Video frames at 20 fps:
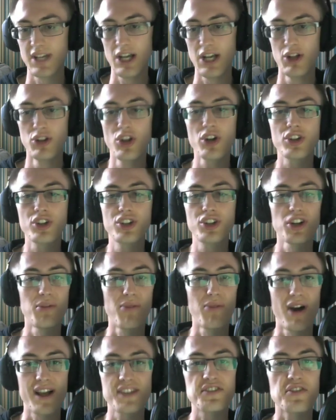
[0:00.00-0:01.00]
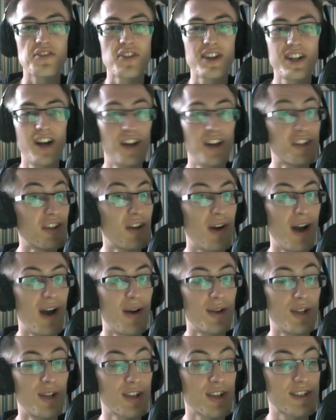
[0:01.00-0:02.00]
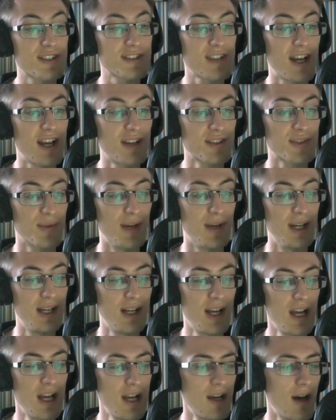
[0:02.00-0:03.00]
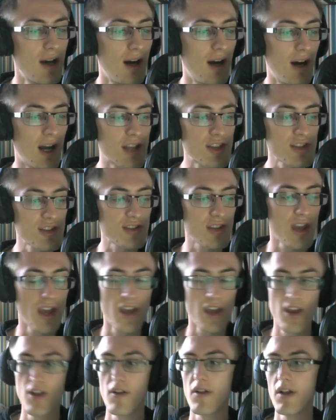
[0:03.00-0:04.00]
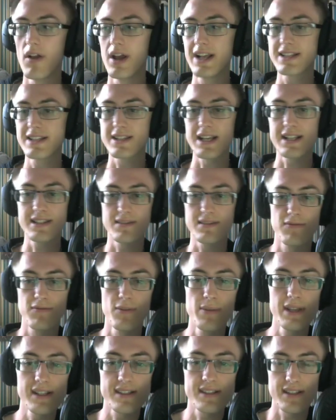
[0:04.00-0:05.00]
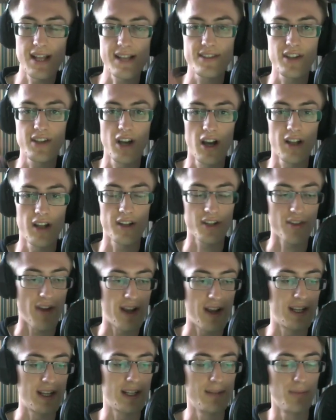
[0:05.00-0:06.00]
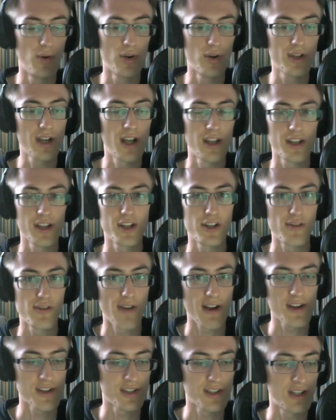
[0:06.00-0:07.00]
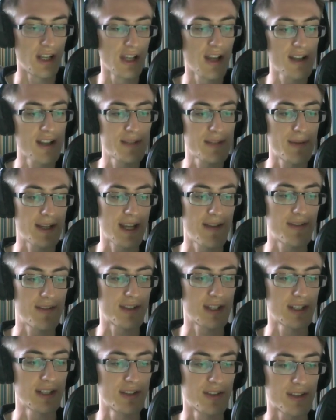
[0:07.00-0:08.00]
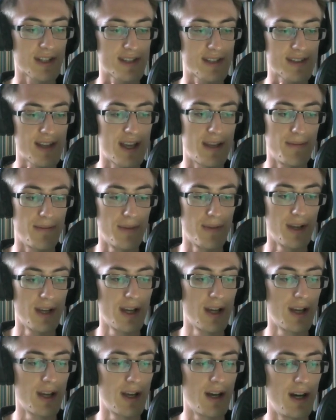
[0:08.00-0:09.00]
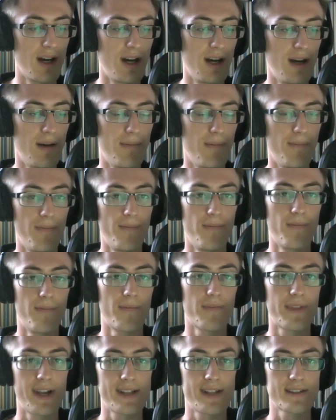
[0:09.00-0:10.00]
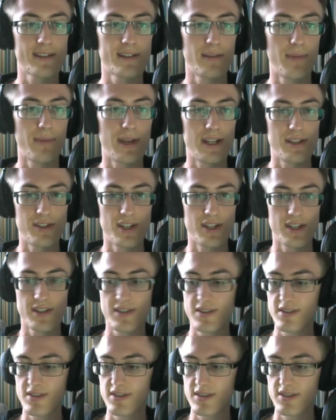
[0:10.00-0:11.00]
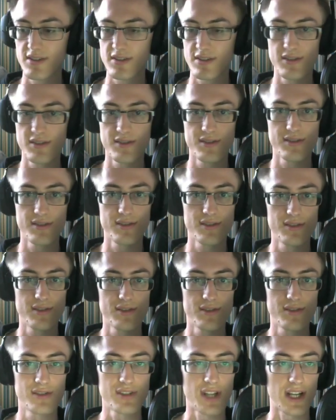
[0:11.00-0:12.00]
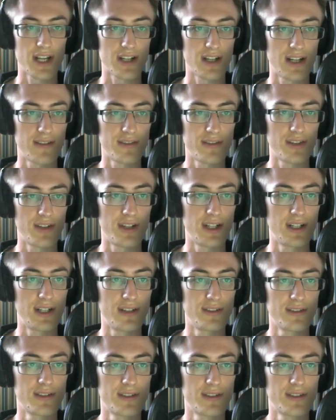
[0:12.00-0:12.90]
look good on my screen. I don't know how it looks elsewhere. It's for me, it's less color grading and more color correction. I like to make everything look the same. That's the main gist. Jack, I'll have a look now.